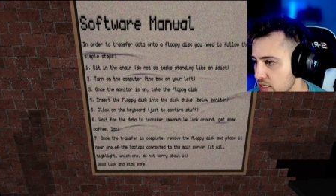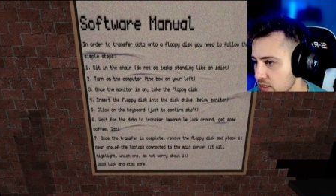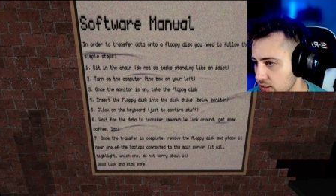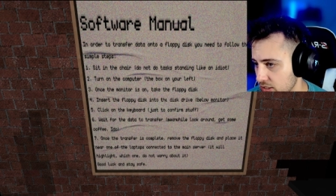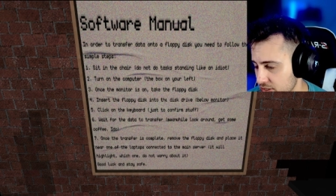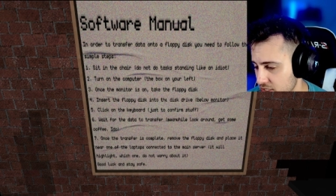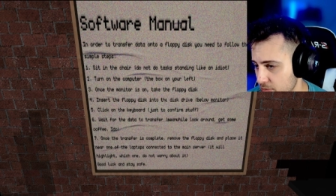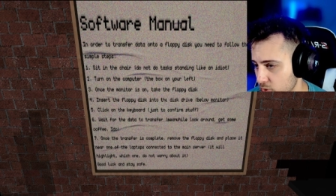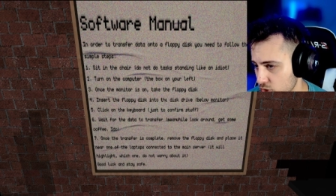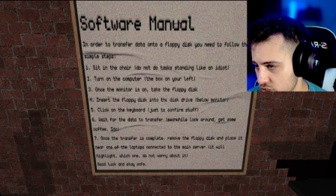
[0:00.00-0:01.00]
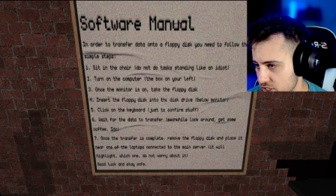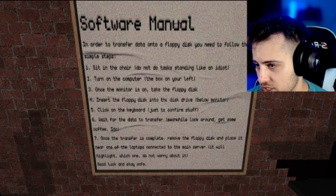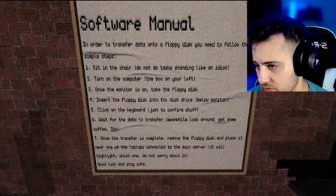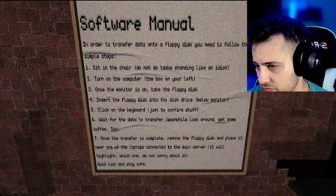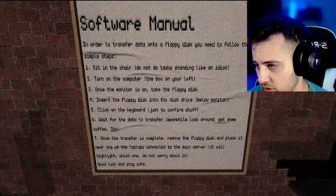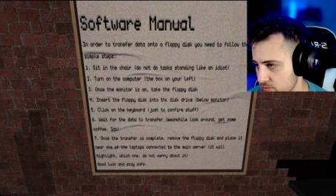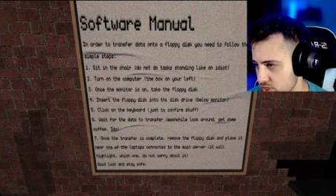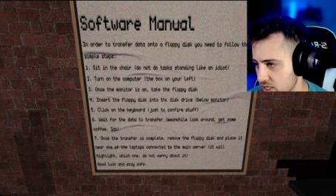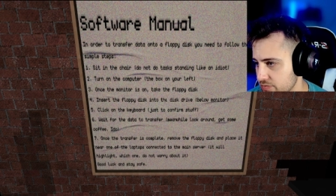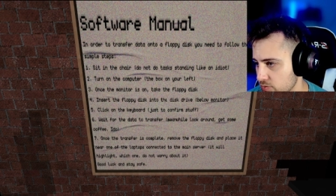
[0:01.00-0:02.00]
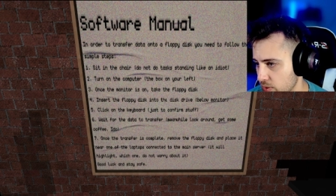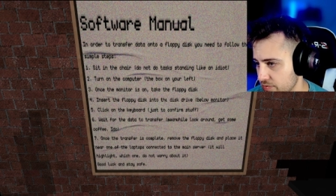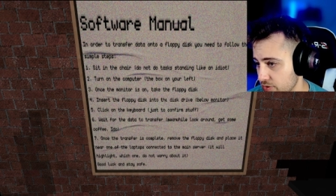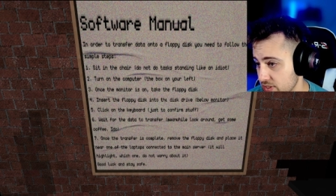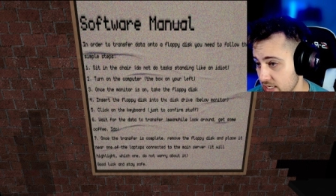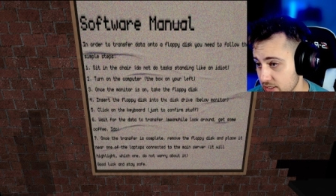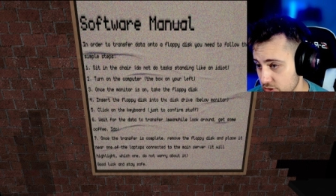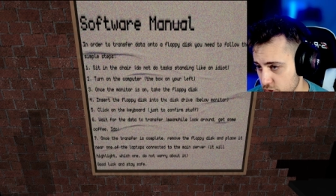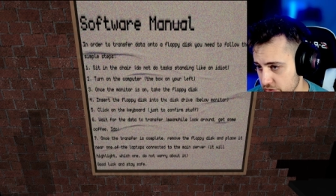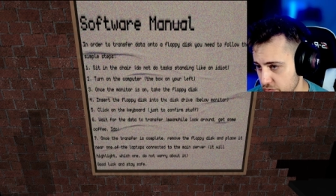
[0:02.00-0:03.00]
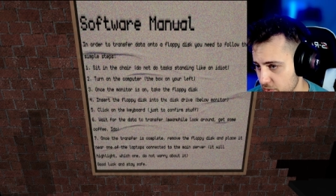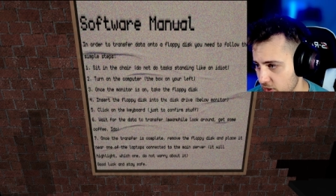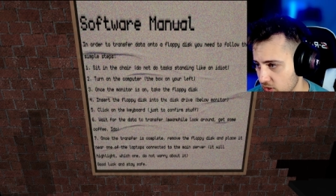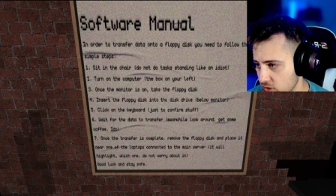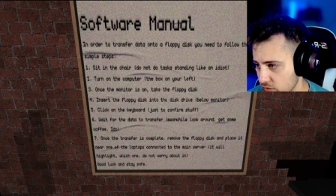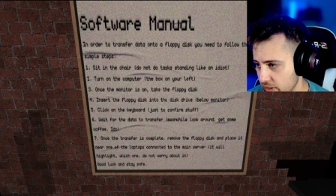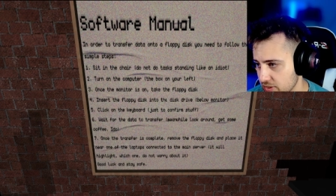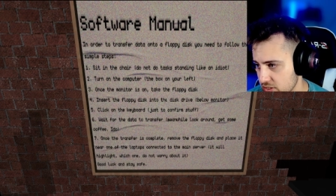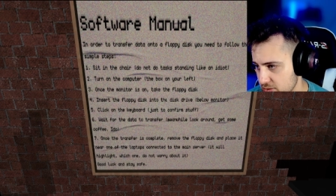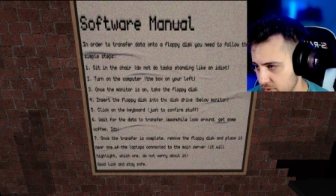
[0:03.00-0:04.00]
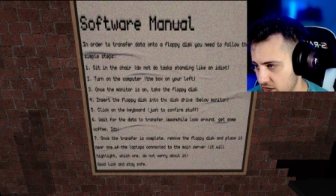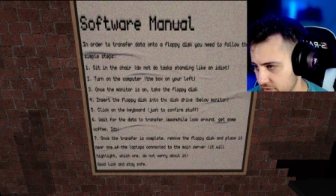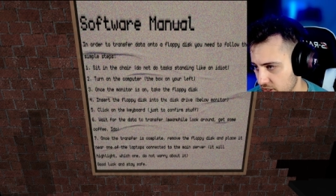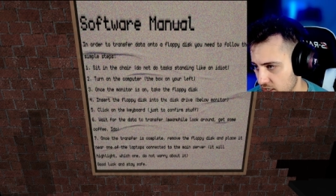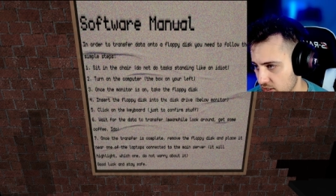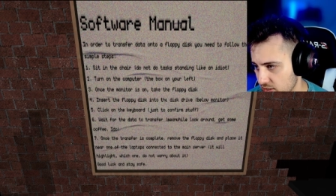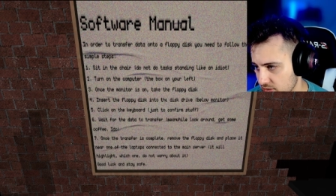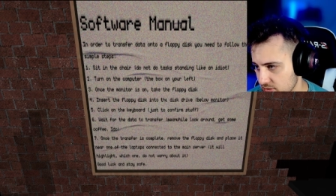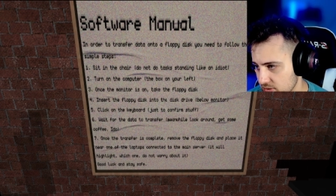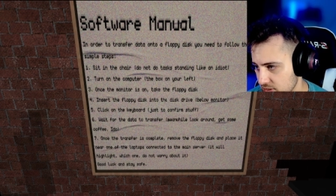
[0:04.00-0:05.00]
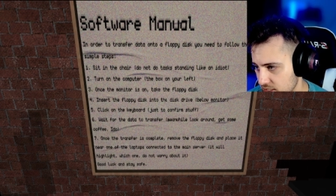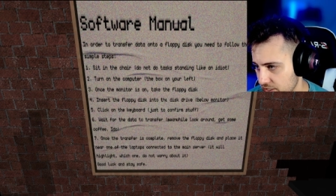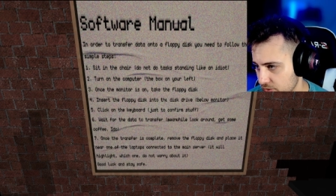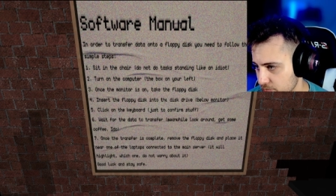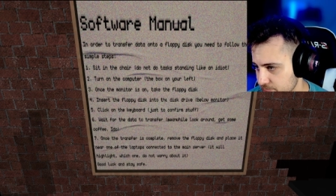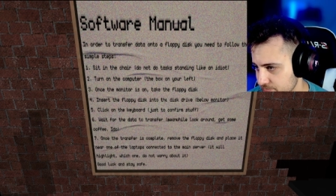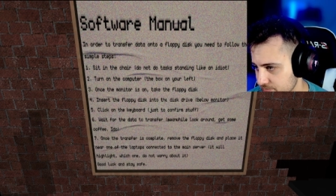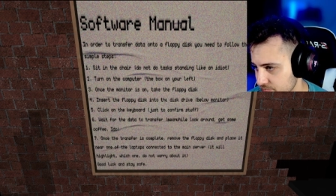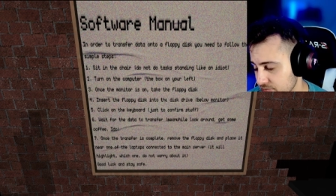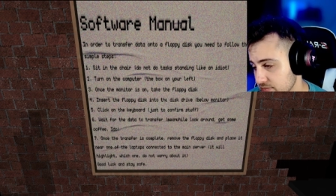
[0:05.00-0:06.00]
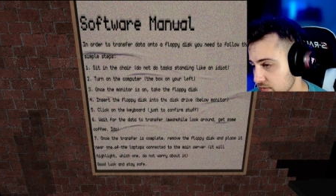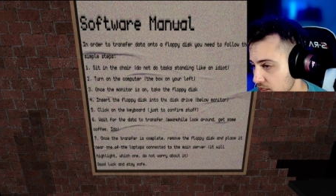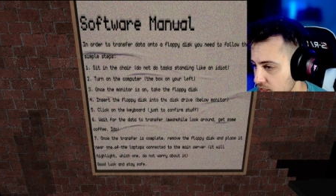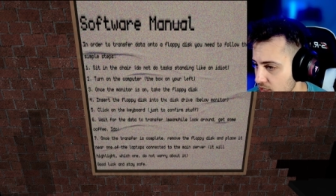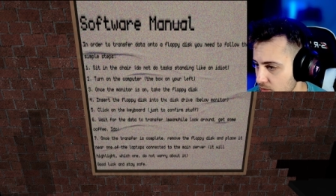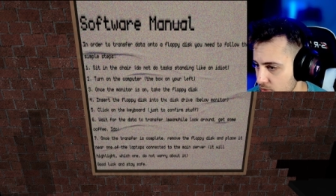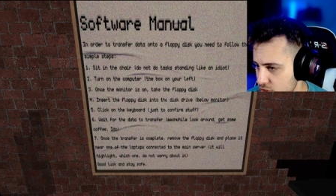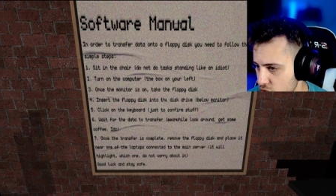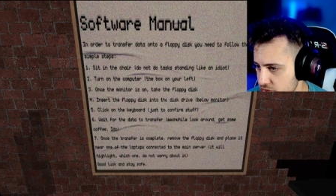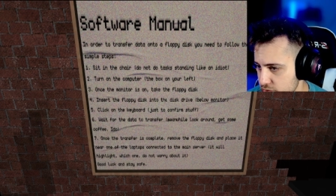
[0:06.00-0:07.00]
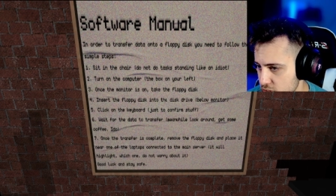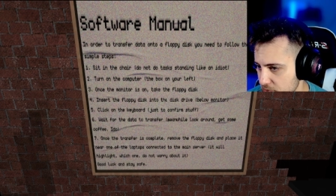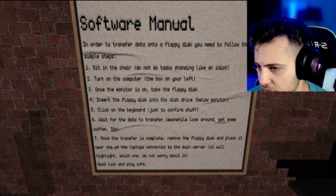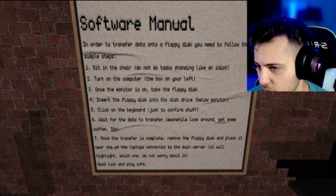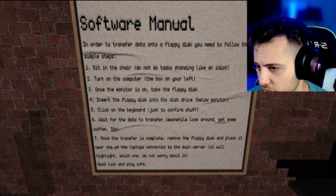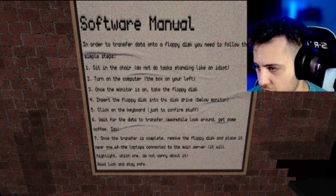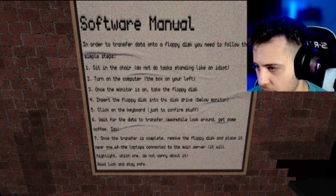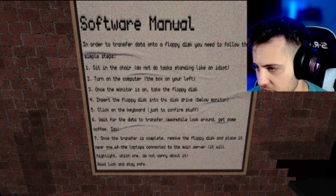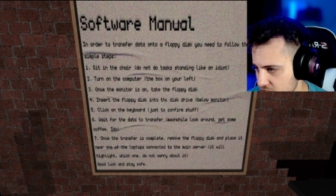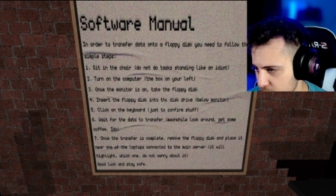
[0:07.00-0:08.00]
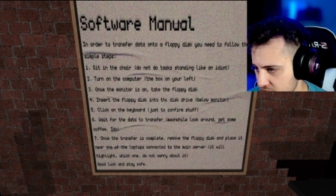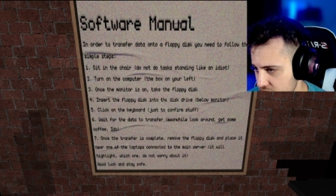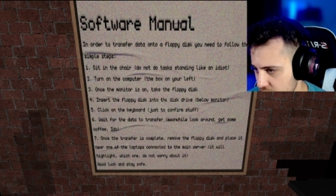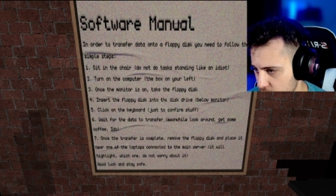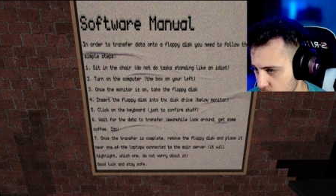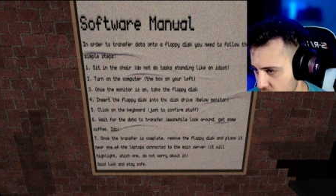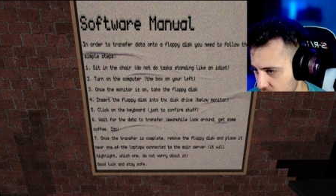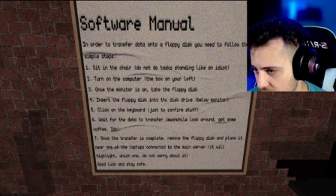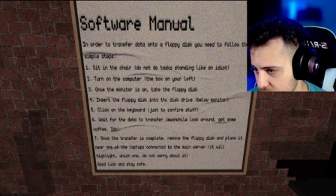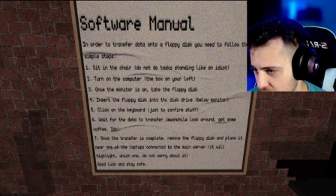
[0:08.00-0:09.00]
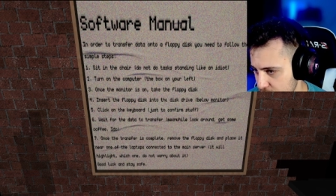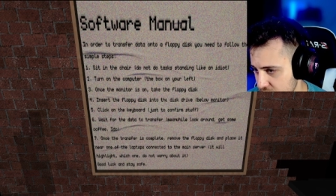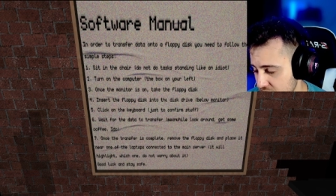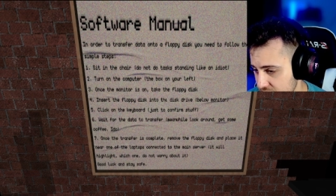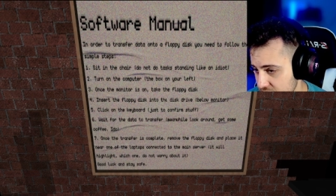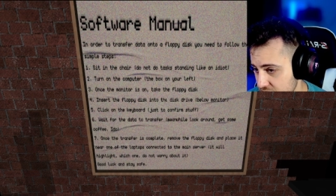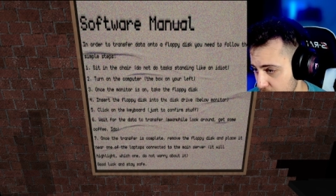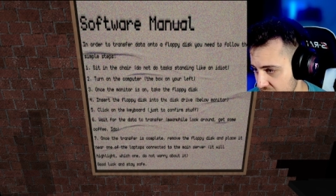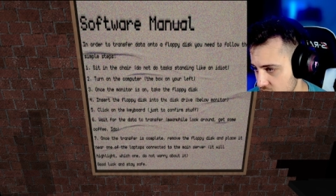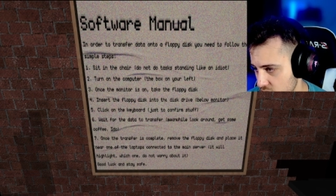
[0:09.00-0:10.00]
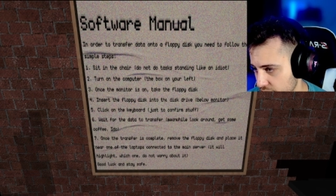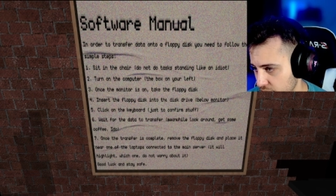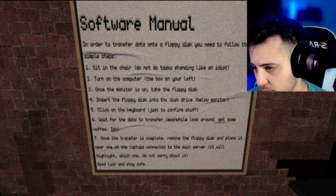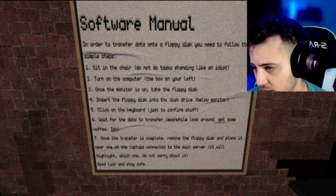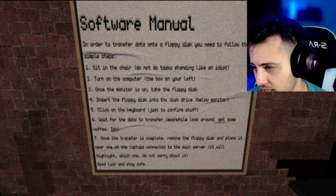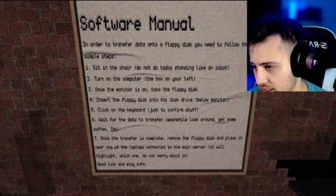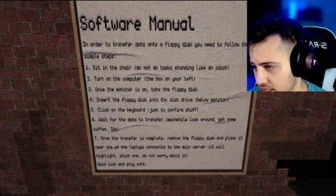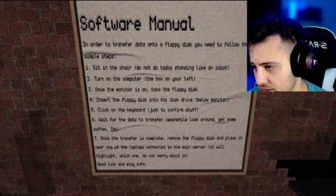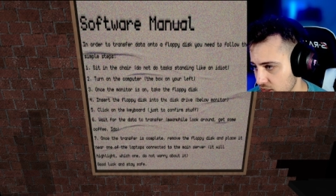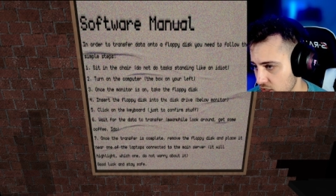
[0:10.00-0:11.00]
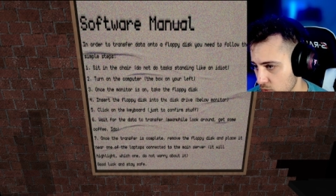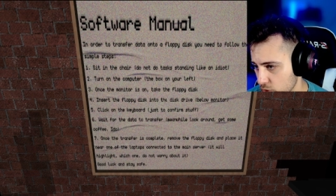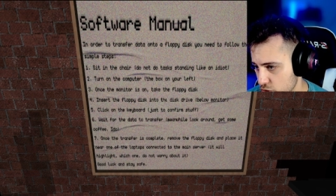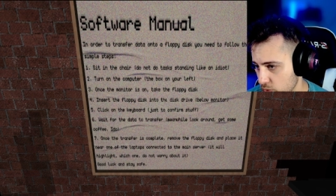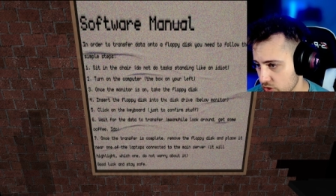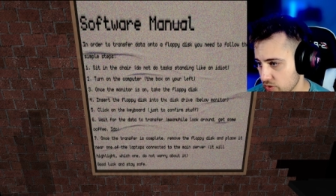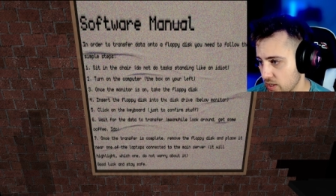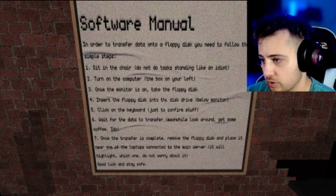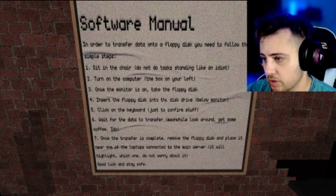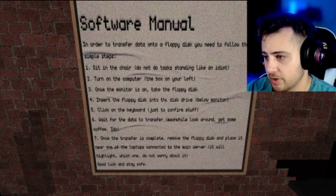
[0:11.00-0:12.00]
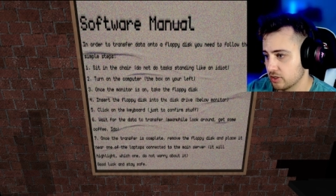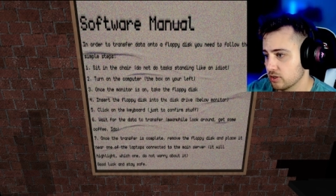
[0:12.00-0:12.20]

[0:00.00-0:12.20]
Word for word: Click on the keyboard just to confirm stuff. Wait for the data to transfer. You know, I'll look around and get some coffee. I, I do. Once transfer is complete, remove the floppy disk, place it near one of the laptops connected to the main server. It will highlight which one. Do not worry about it.